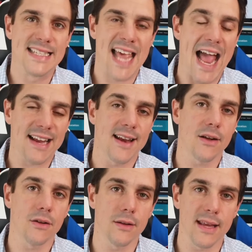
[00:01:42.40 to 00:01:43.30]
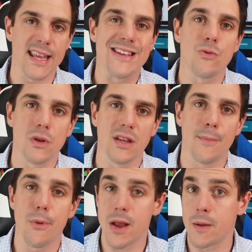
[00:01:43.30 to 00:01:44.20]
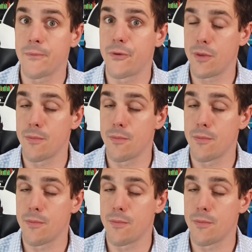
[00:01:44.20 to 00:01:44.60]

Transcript: technical equilibrium for the